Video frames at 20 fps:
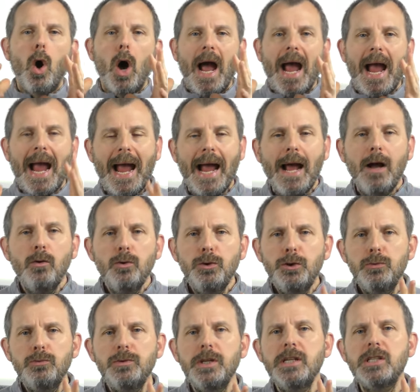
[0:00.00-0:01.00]
How
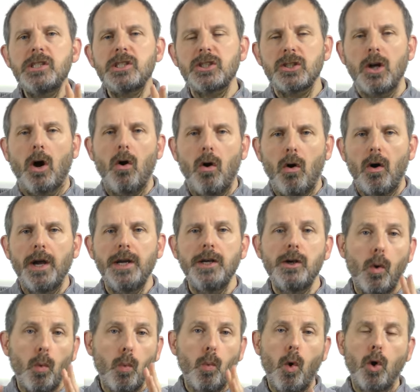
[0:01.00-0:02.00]
you decide
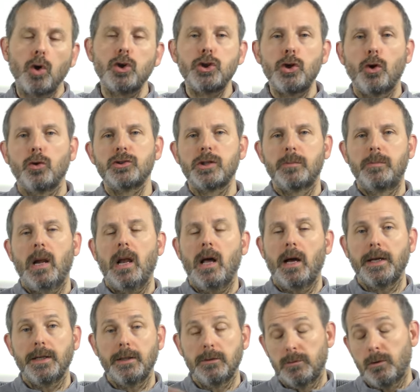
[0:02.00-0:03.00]
what shot to
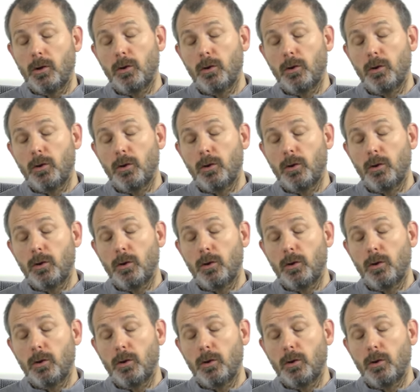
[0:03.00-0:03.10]
play,